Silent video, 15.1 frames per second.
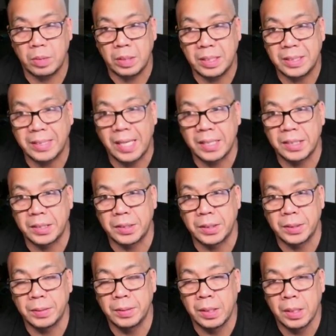guys
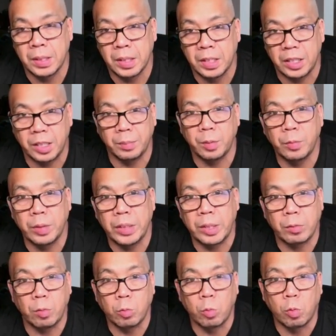are, number one, they
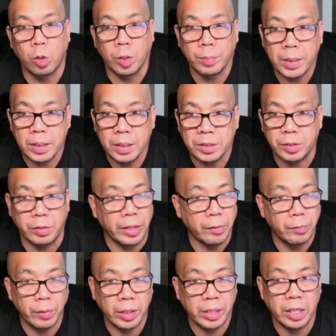were warm, so they
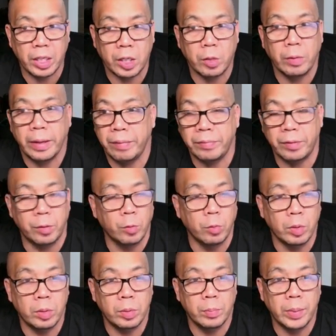weren't going to cry
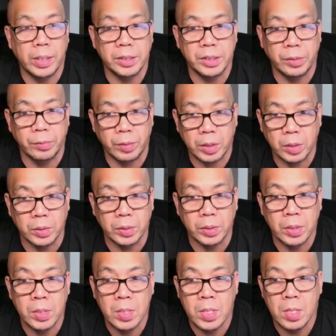because they were cold.
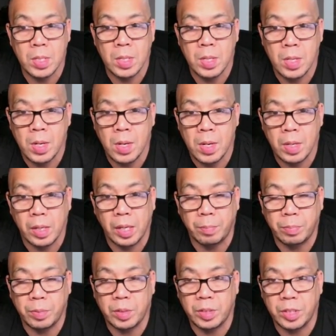And
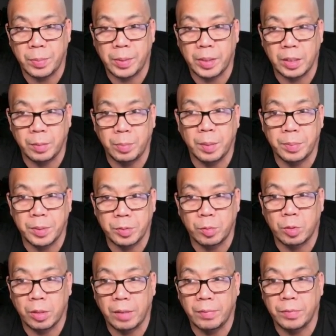typically puppies will
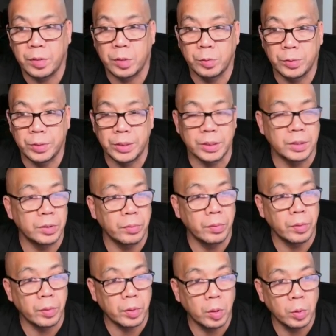cry for 2 reasons. They're
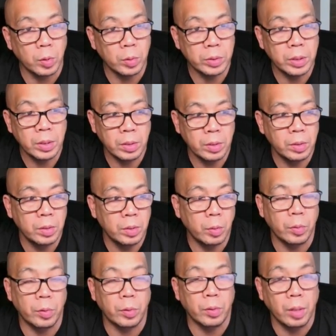either cold
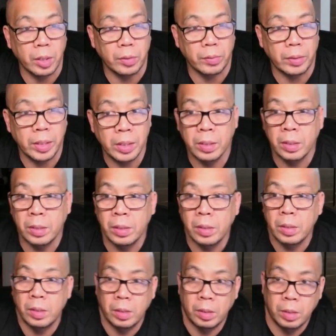or they're hungry.
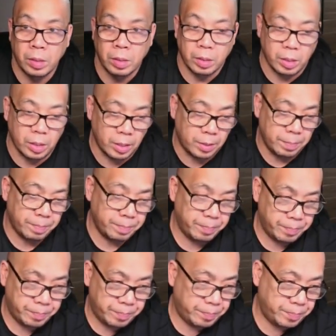And
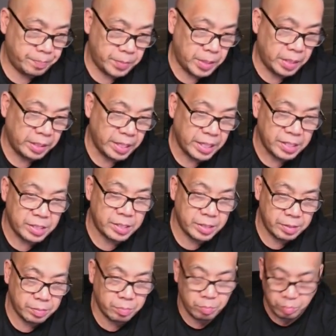
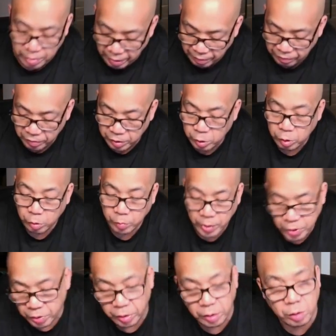that's definitely 2
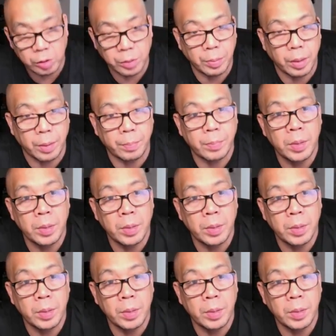ways you can lose a pup.